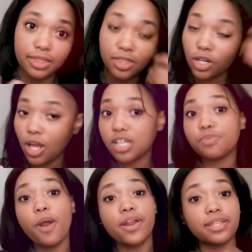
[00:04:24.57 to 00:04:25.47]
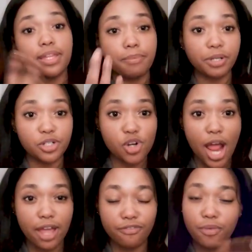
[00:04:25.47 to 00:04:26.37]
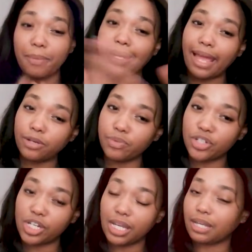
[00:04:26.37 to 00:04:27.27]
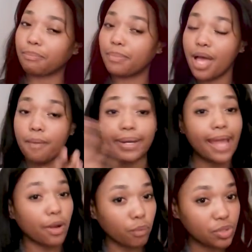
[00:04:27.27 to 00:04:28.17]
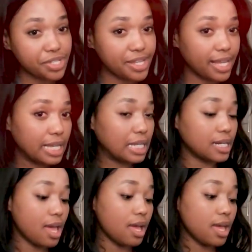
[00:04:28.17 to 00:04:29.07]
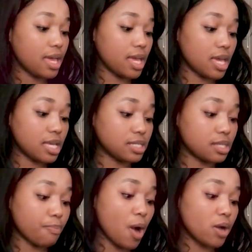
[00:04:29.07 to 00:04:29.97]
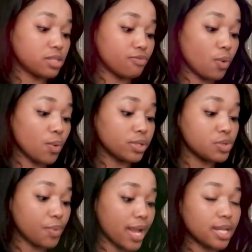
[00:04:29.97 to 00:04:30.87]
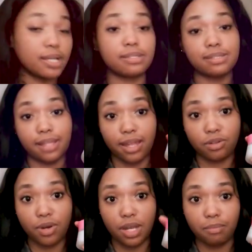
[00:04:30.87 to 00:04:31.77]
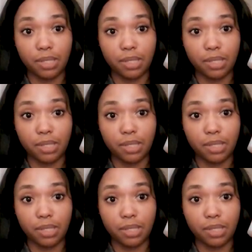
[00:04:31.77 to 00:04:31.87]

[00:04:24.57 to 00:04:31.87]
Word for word: The last product that I'm going to try for my night routine, my night routine is the Ponds Flawless Radiance Night Cream.